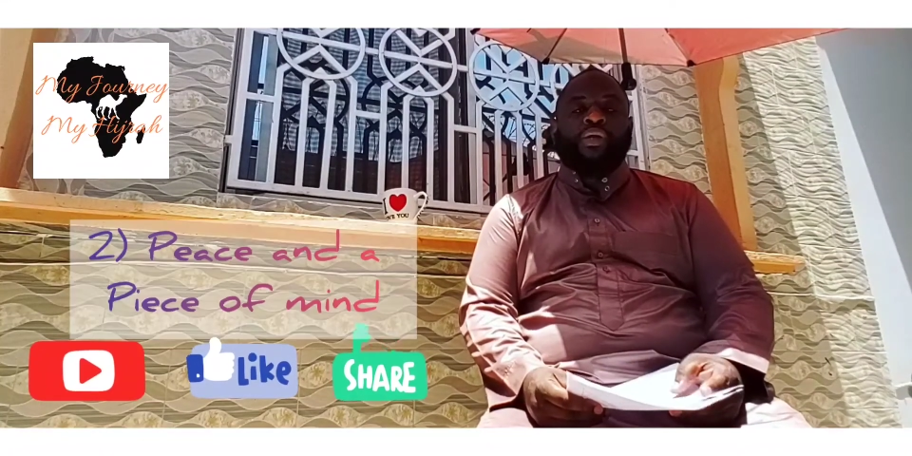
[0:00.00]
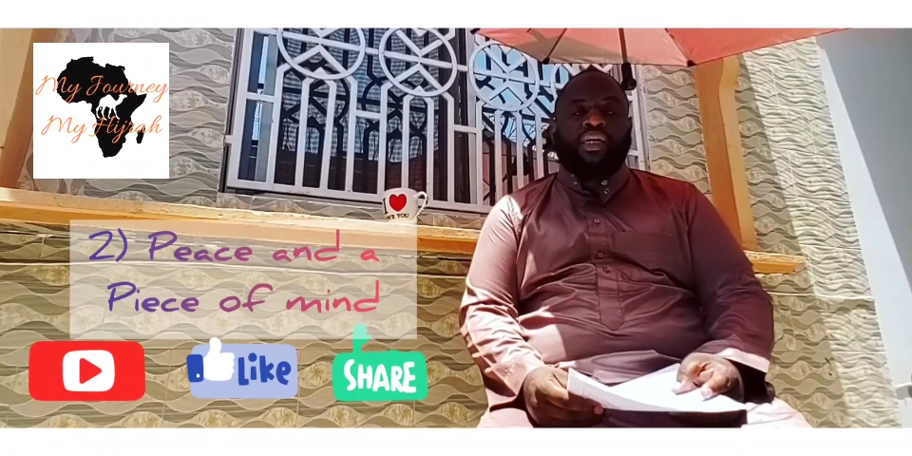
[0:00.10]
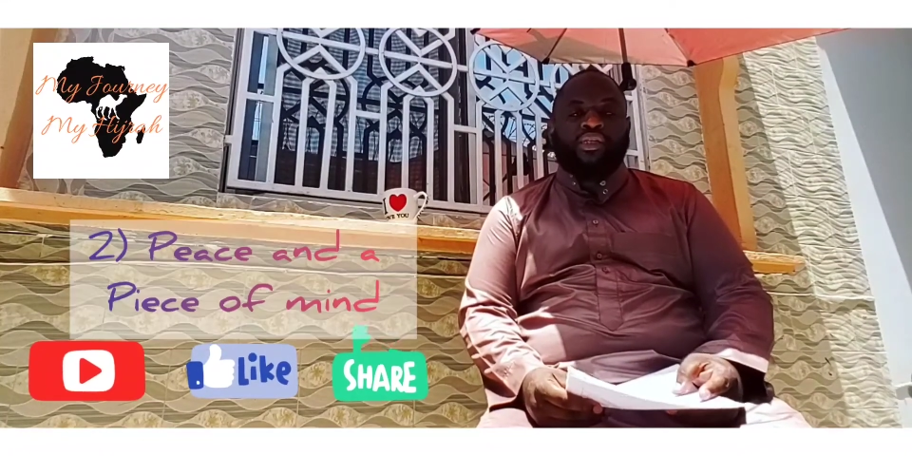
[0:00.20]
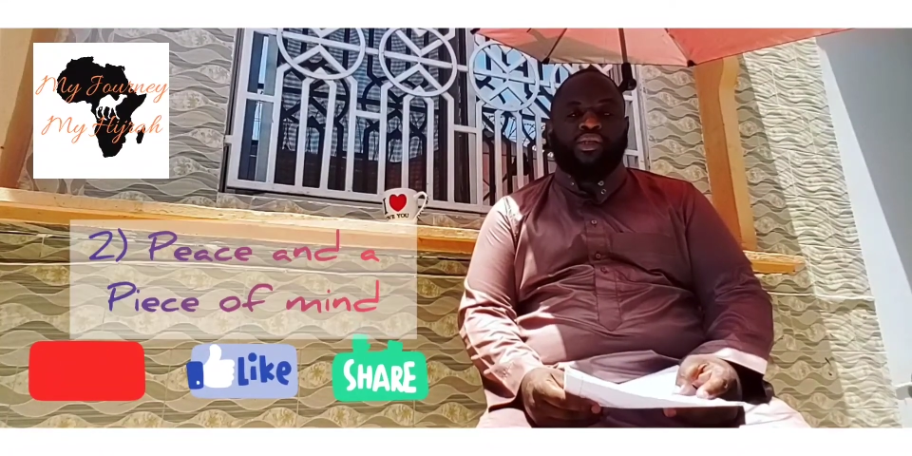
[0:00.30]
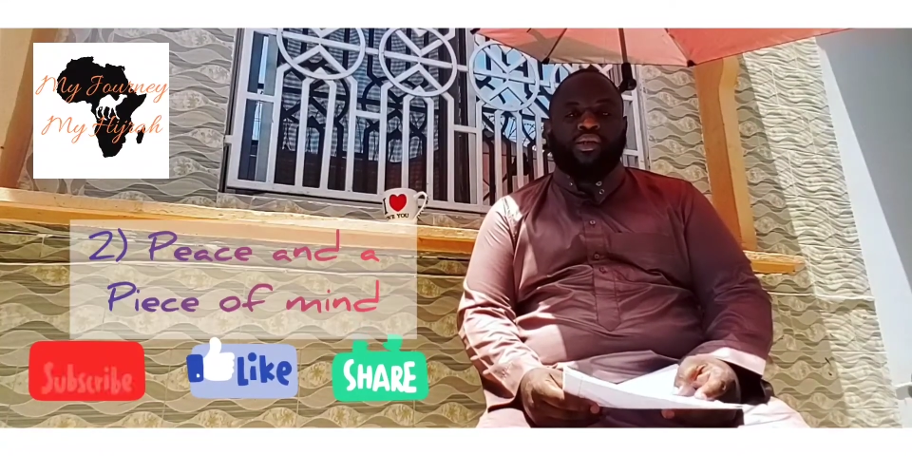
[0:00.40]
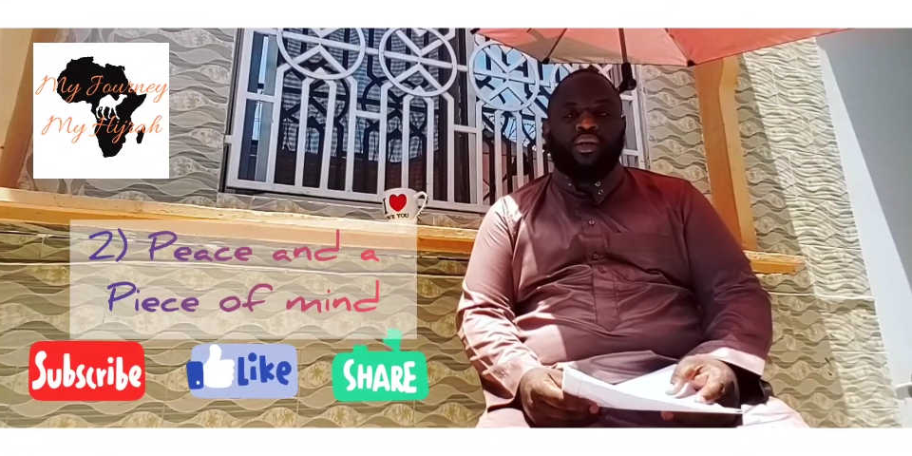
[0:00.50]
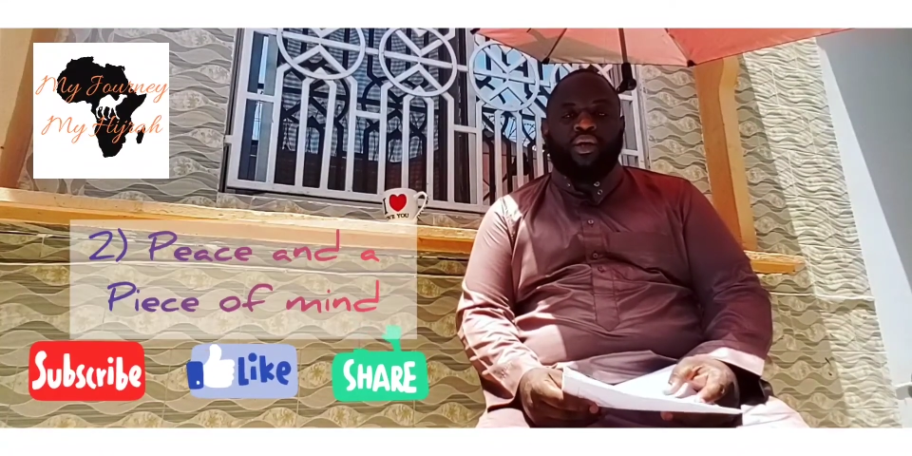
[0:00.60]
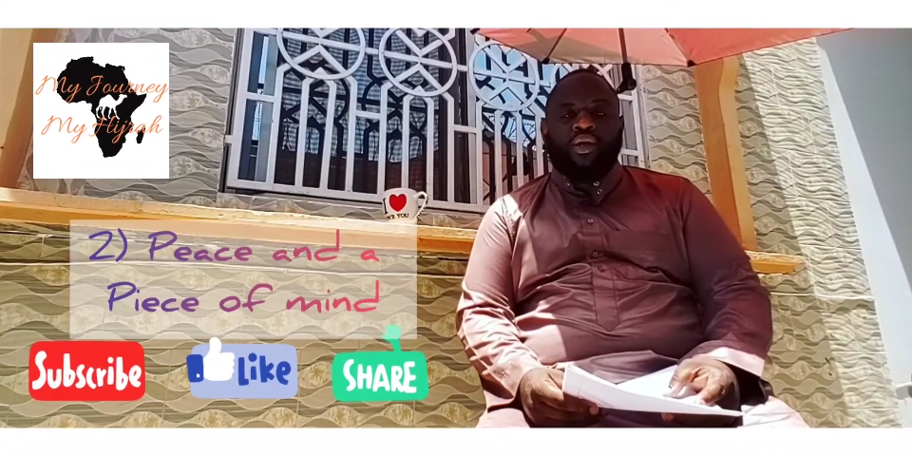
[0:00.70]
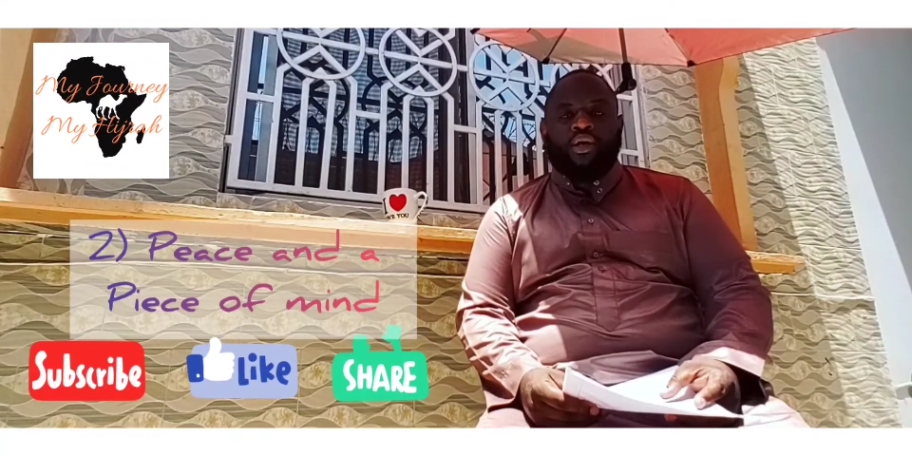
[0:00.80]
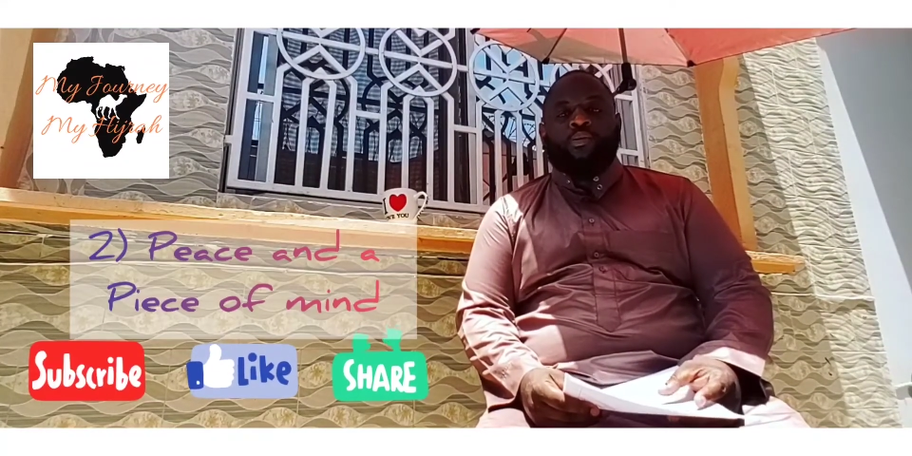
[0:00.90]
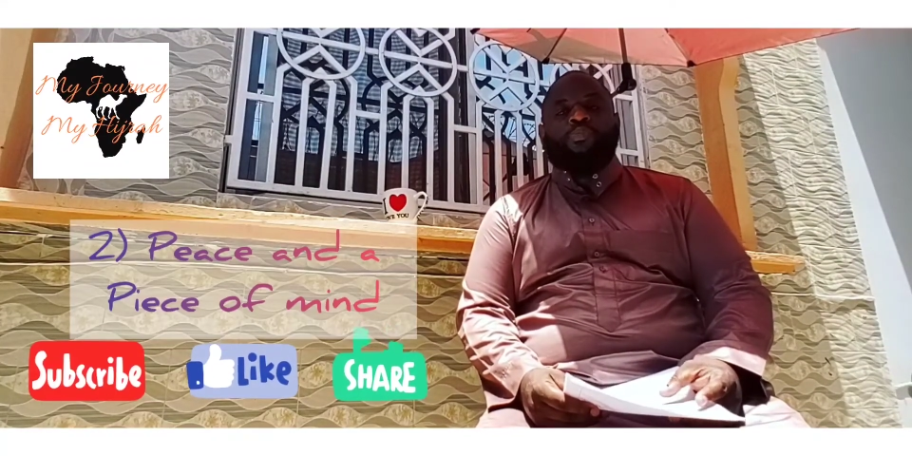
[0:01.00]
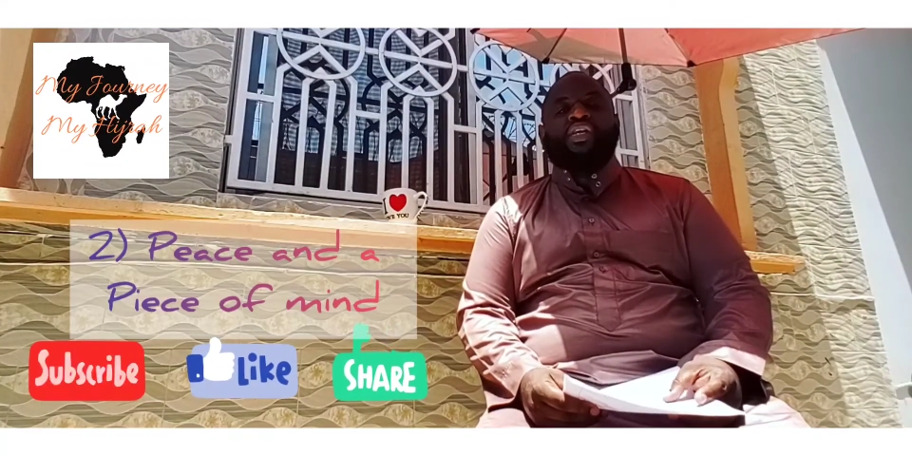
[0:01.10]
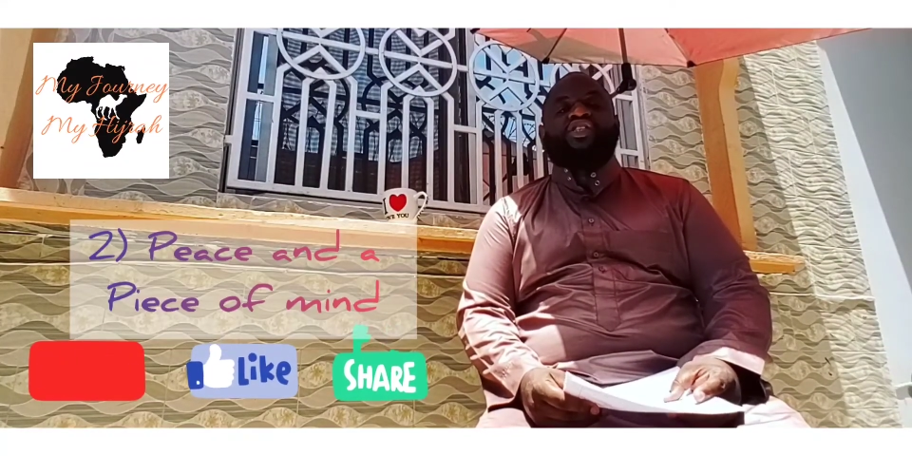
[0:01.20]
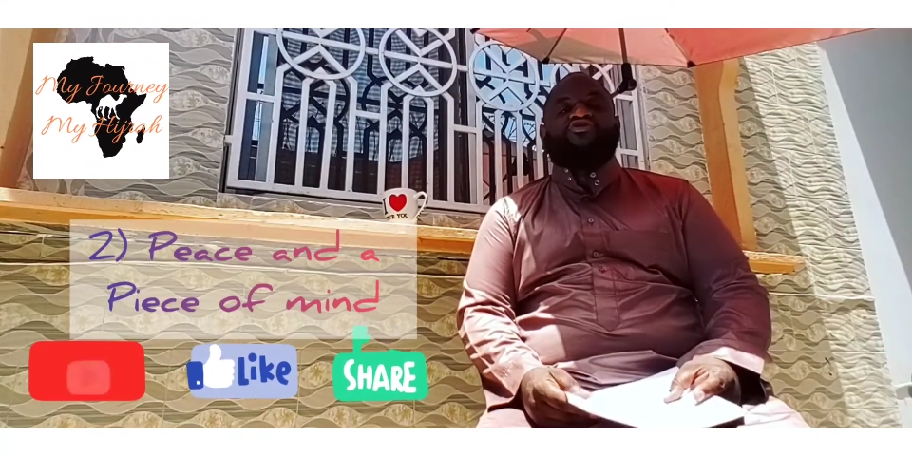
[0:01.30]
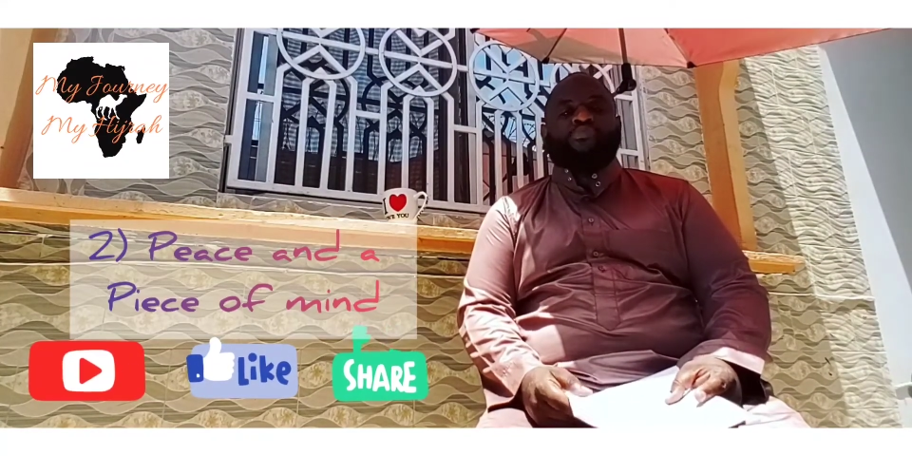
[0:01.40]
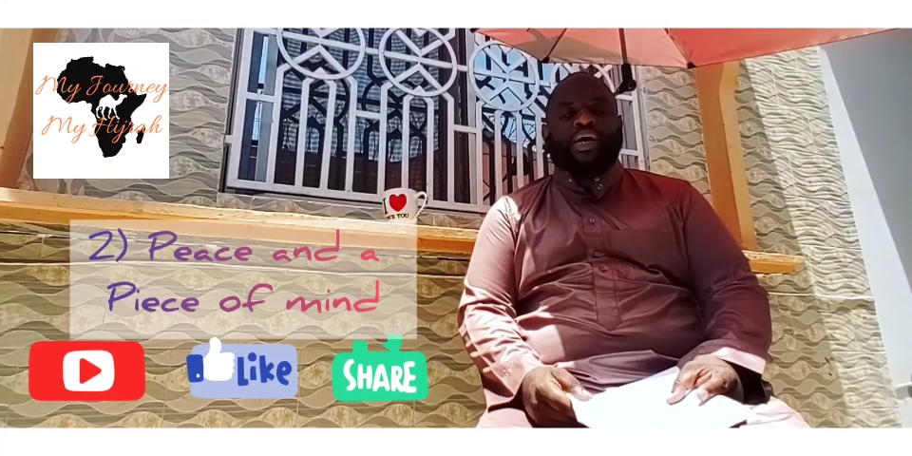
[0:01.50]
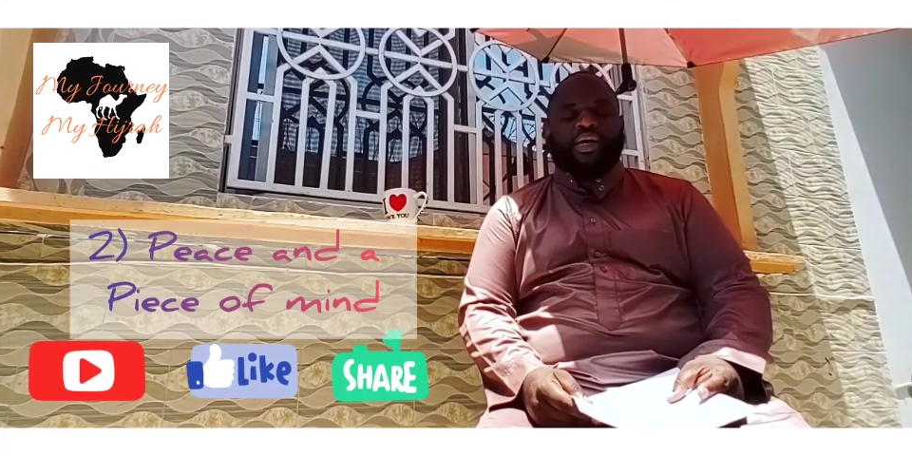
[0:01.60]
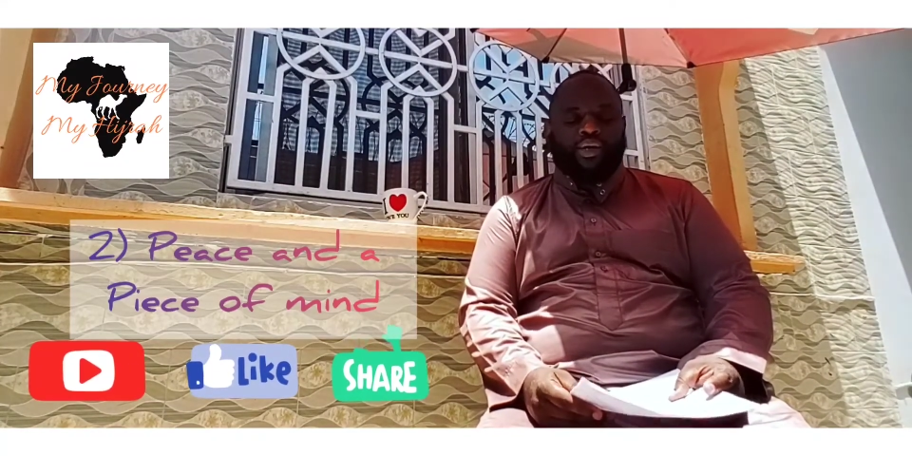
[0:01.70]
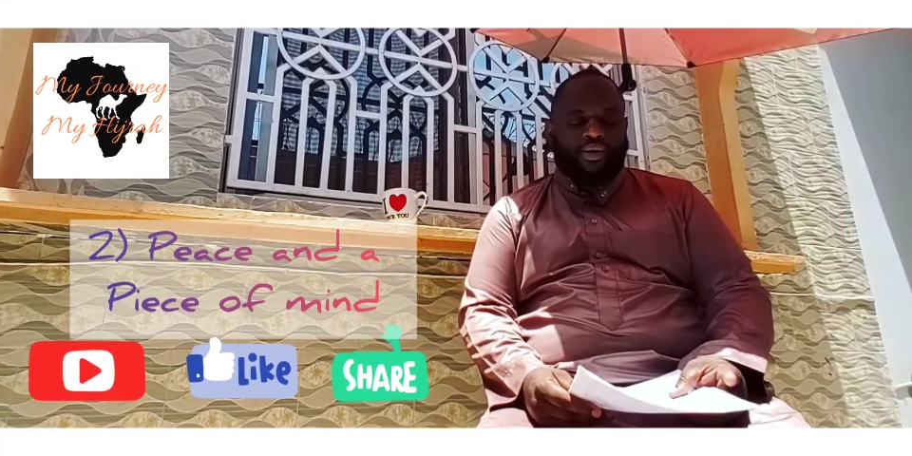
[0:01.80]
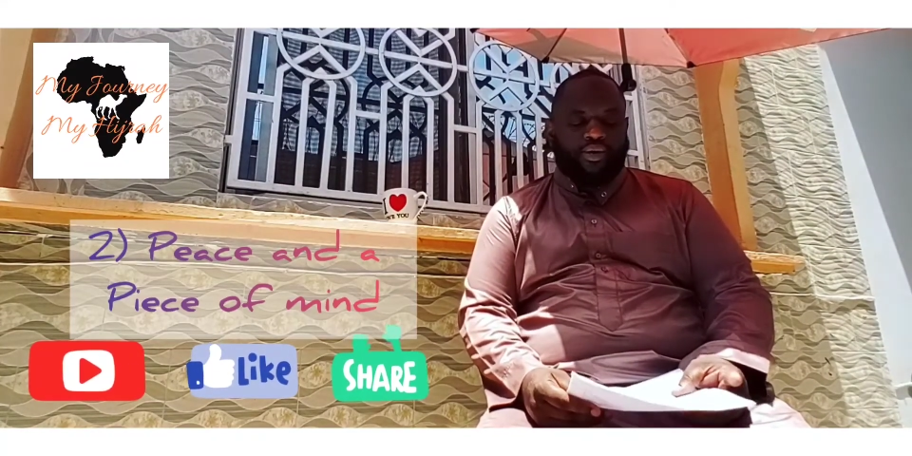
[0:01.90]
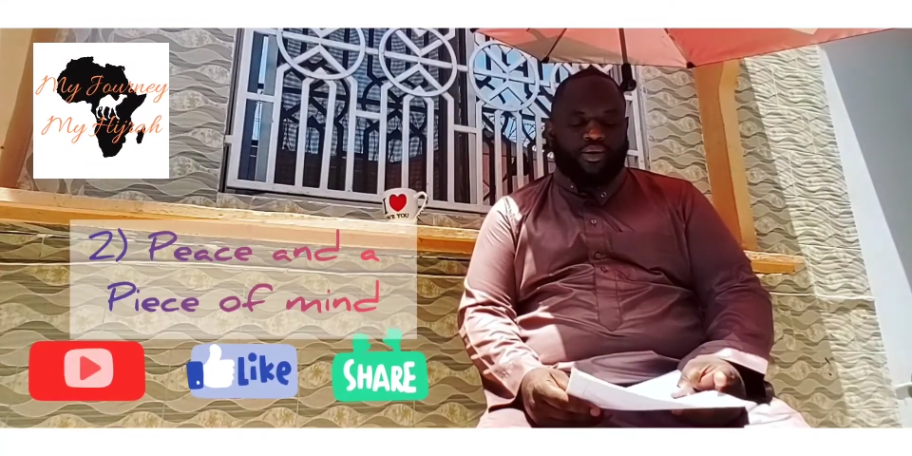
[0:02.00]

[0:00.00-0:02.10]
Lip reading: peace and peace of mind.